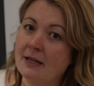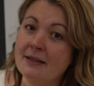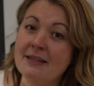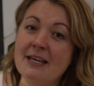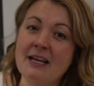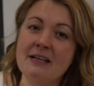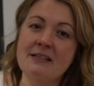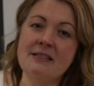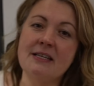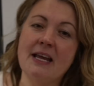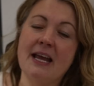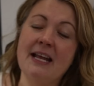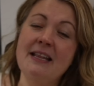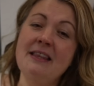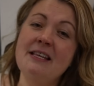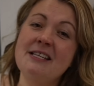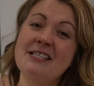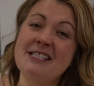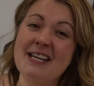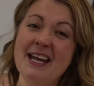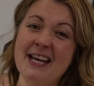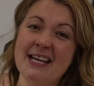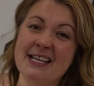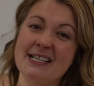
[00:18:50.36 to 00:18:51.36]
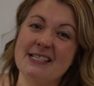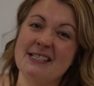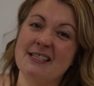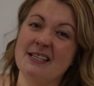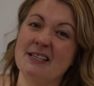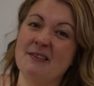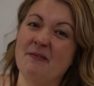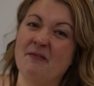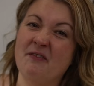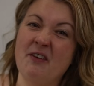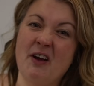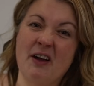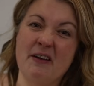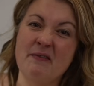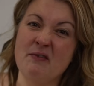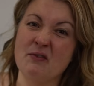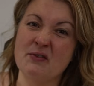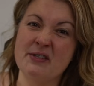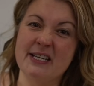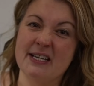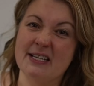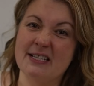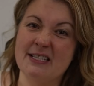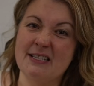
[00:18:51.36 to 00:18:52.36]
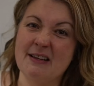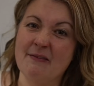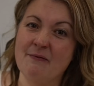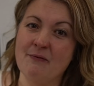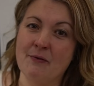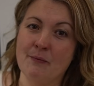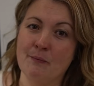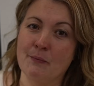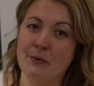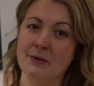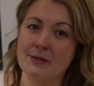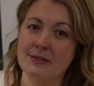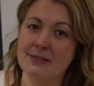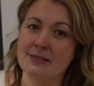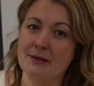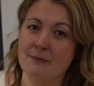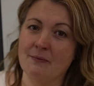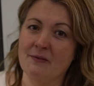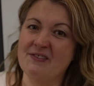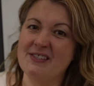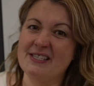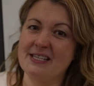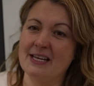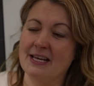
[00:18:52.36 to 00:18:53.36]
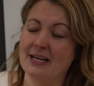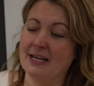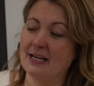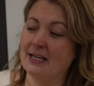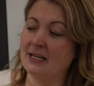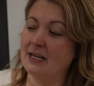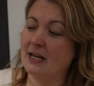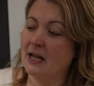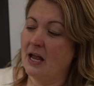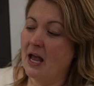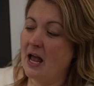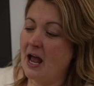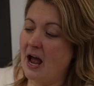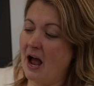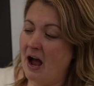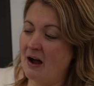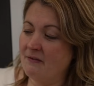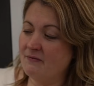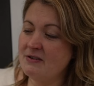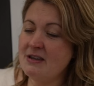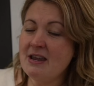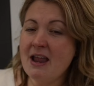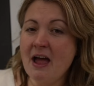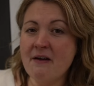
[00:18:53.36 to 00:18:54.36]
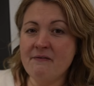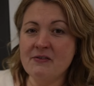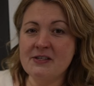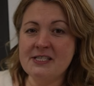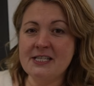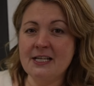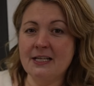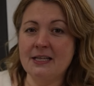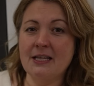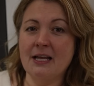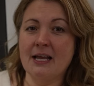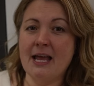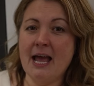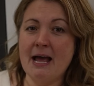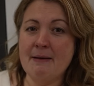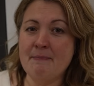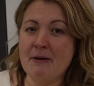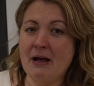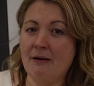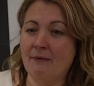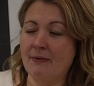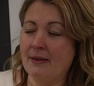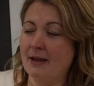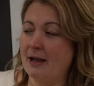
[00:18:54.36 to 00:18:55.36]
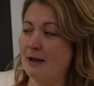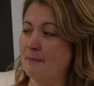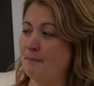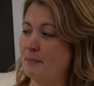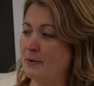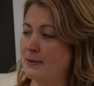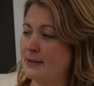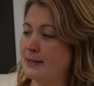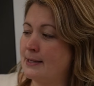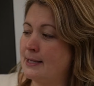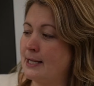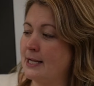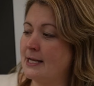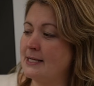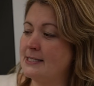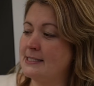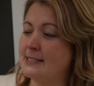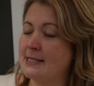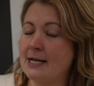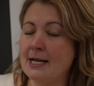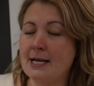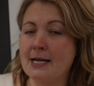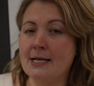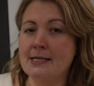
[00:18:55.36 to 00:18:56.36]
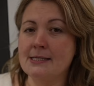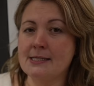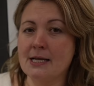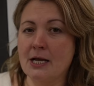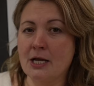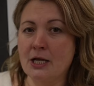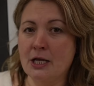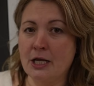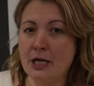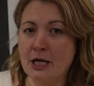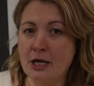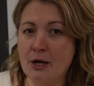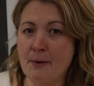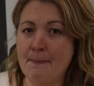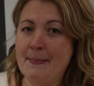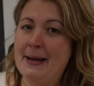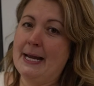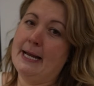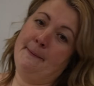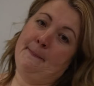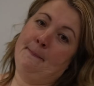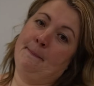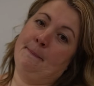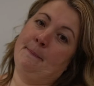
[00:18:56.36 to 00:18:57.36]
There's in the States, there's 5 or 6 different ones that we've seen. I've never seen the cab out there, but this is yummy.